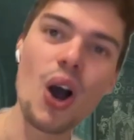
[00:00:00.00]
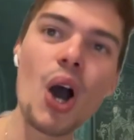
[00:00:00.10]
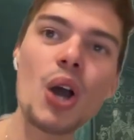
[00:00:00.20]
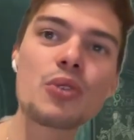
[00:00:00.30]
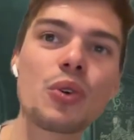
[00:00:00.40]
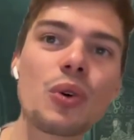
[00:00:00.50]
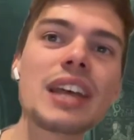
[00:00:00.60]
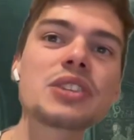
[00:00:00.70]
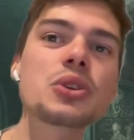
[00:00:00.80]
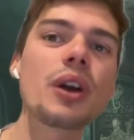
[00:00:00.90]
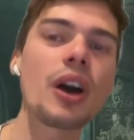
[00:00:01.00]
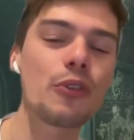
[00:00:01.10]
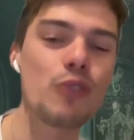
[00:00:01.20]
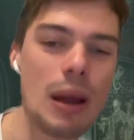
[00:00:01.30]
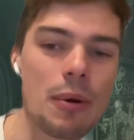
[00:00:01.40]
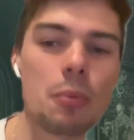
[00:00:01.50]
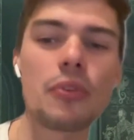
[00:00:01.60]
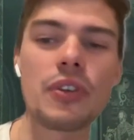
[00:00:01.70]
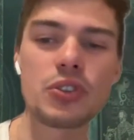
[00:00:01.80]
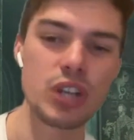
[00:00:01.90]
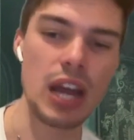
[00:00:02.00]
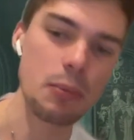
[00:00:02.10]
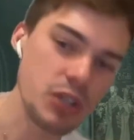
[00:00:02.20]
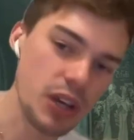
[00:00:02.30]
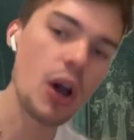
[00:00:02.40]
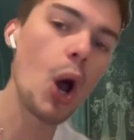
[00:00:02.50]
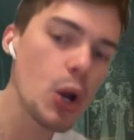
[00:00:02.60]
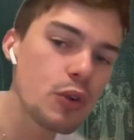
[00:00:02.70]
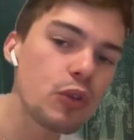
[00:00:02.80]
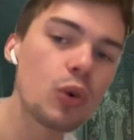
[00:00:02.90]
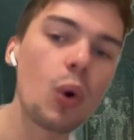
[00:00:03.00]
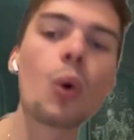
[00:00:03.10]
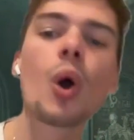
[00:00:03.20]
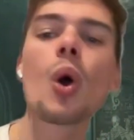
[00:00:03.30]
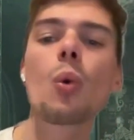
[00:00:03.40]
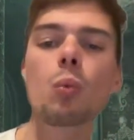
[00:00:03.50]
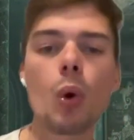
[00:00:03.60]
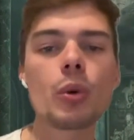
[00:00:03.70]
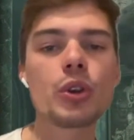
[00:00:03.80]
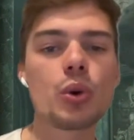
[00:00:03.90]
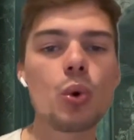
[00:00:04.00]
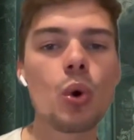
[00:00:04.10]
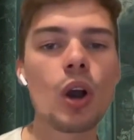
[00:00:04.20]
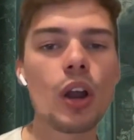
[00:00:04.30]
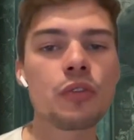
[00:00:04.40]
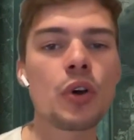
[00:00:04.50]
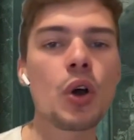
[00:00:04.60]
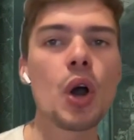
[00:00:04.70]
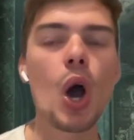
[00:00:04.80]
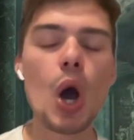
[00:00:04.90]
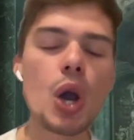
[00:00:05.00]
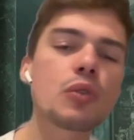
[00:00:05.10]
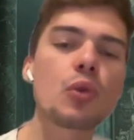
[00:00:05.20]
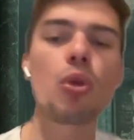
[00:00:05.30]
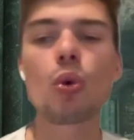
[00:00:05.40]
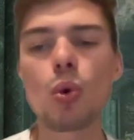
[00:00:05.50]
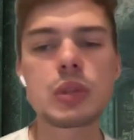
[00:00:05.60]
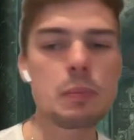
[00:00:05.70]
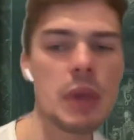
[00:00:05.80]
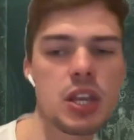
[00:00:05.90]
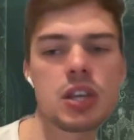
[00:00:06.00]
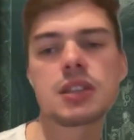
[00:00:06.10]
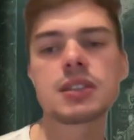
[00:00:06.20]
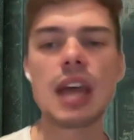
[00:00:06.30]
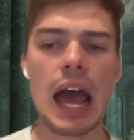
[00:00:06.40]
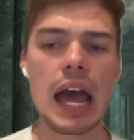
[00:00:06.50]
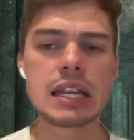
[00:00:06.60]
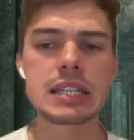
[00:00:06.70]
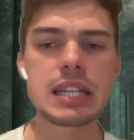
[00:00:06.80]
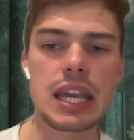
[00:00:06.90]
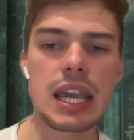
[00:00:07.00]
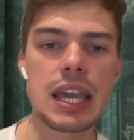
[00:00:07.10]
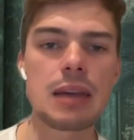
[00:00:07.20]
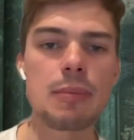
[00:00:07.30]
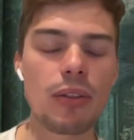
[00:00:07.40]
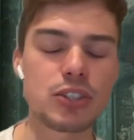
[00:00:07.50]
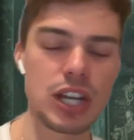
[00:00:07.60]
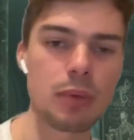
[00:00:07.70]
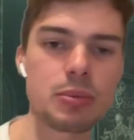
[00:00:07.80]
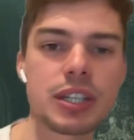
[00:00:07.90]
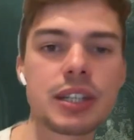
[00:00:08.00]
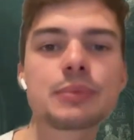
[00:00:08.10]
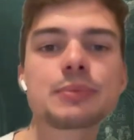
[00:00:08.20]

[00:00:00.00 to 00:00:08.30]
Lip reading: overall, let's do a kind of wrap up of this chapter. Overall, what were your kind of overall thoughts, opinions, and tea about the chapter?